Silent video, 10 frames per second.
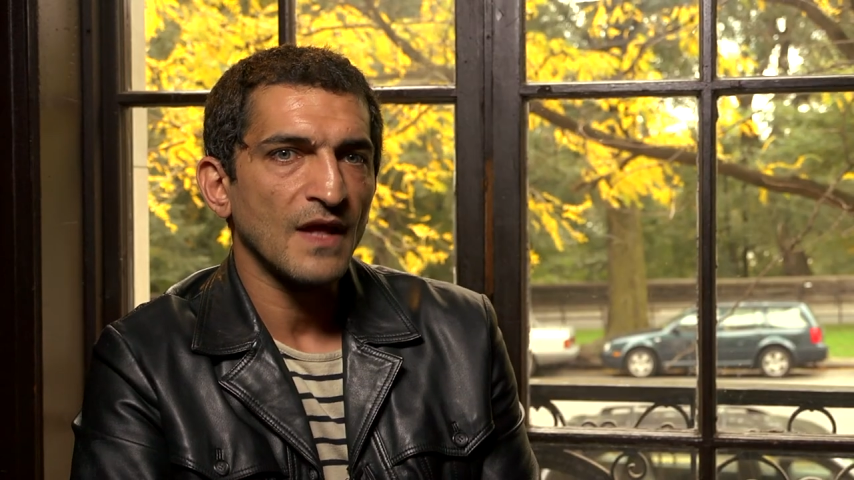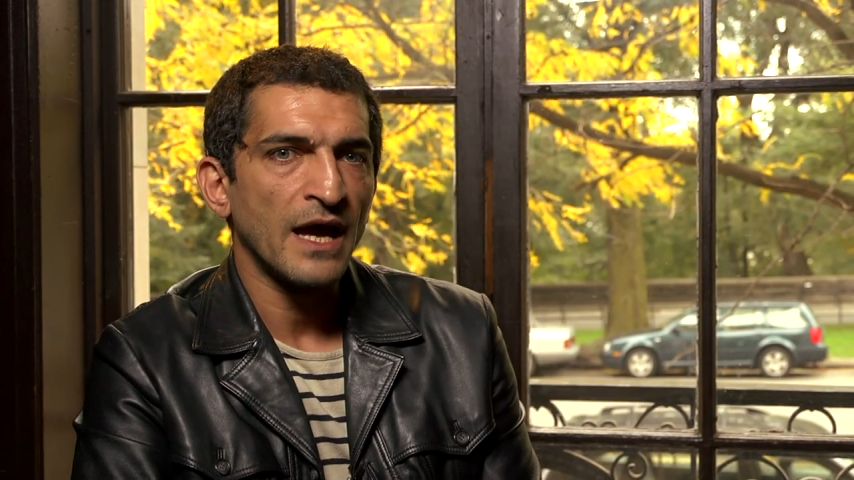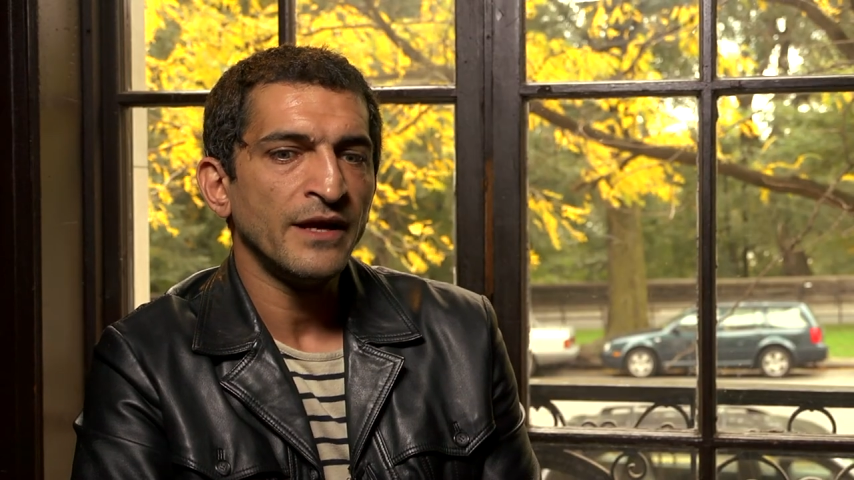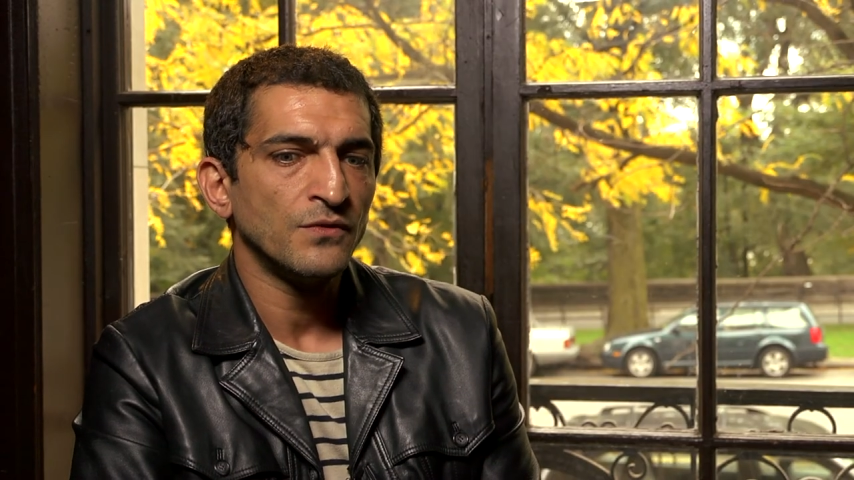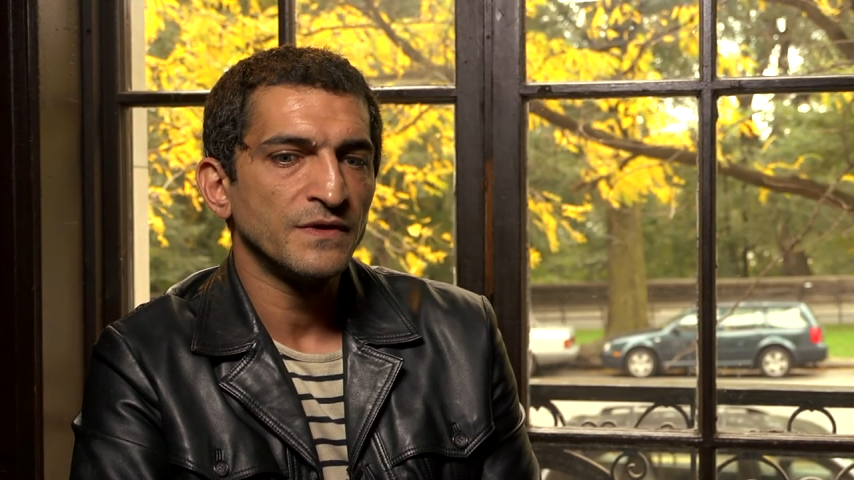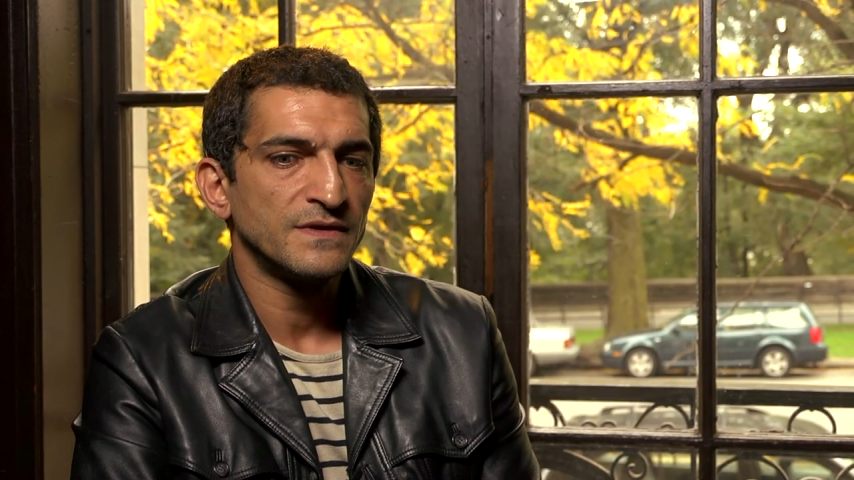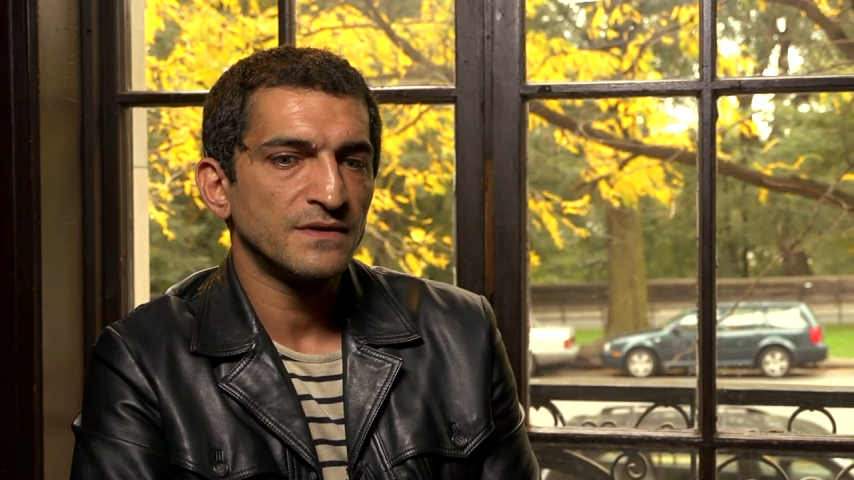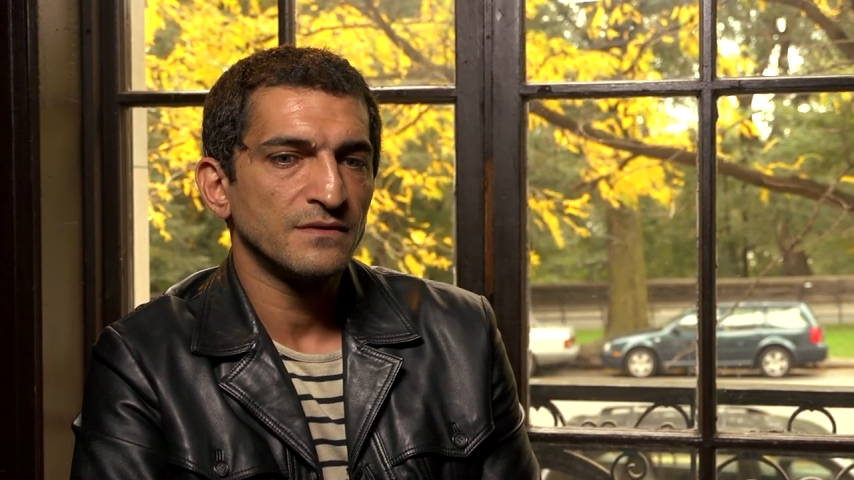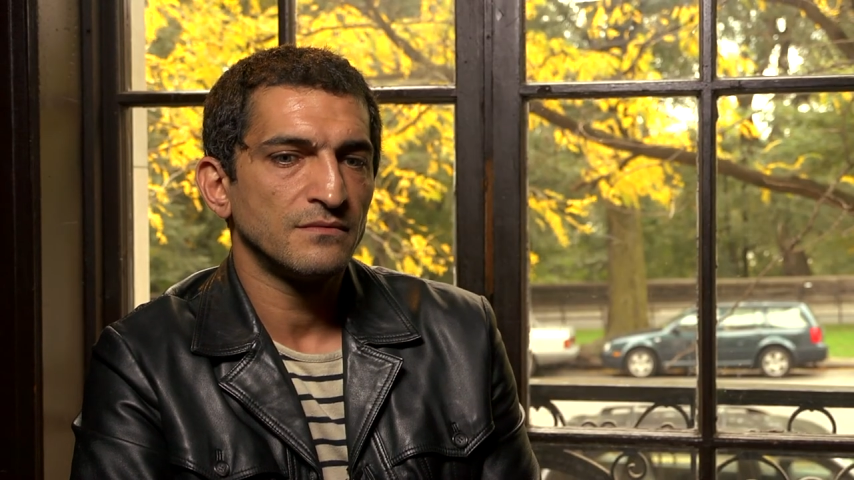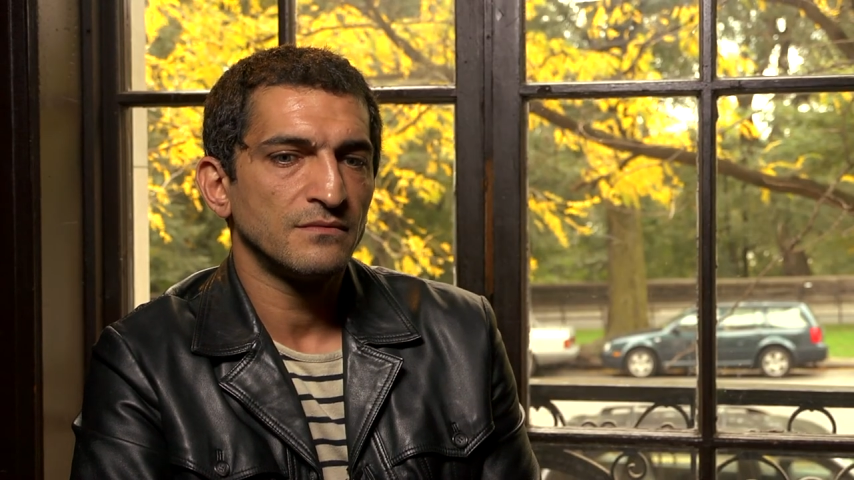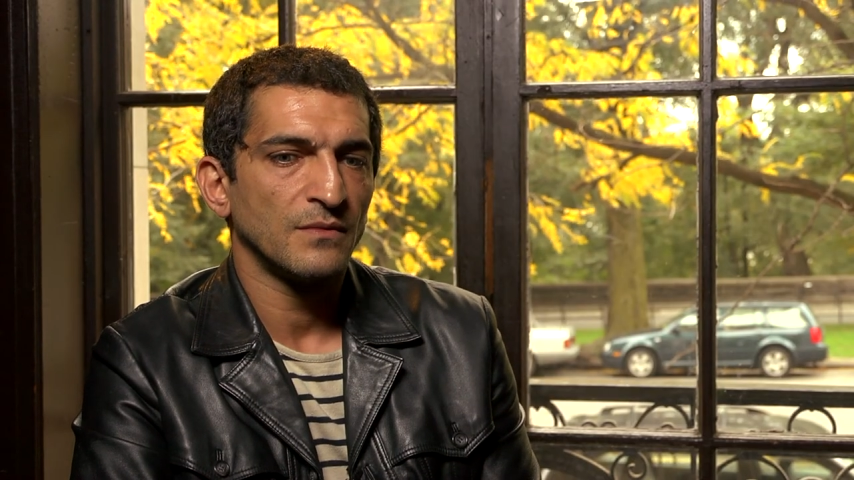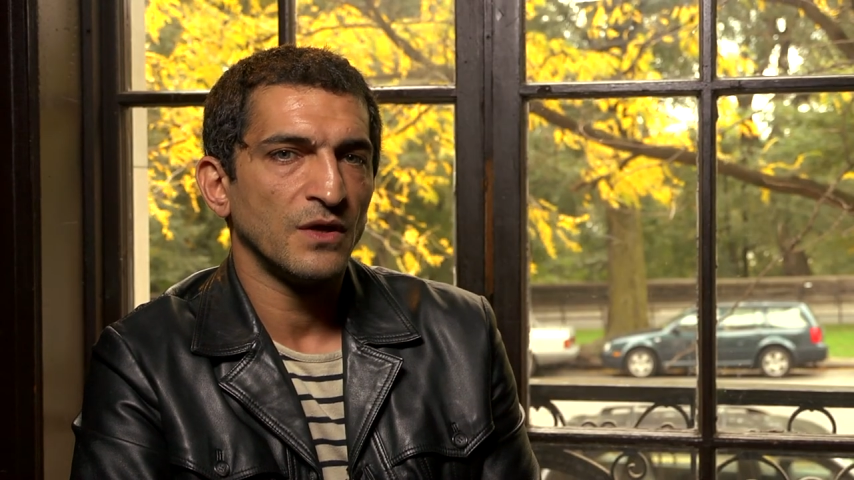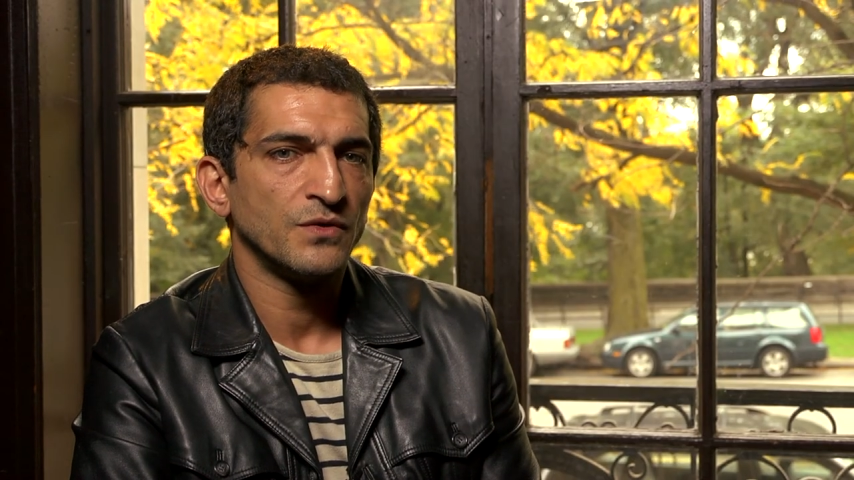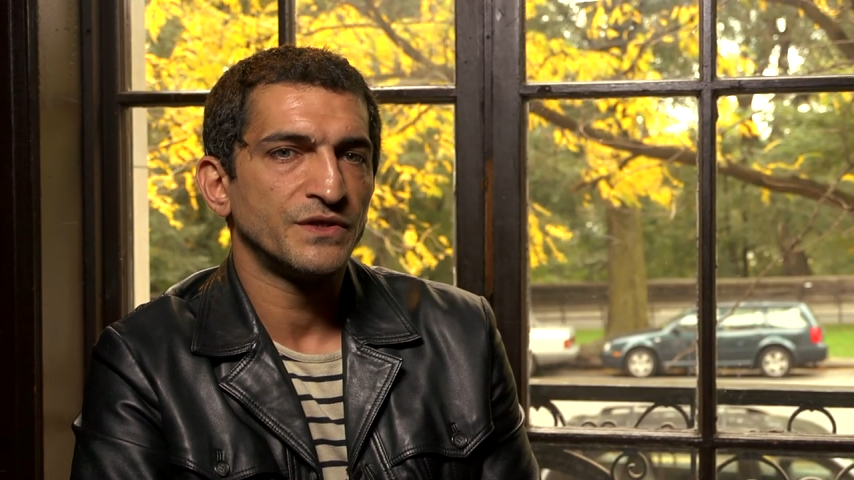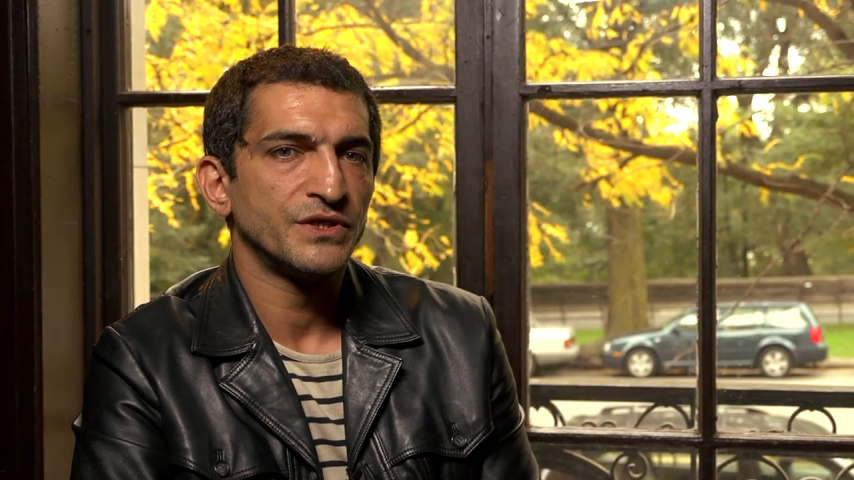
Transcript: And it was, it was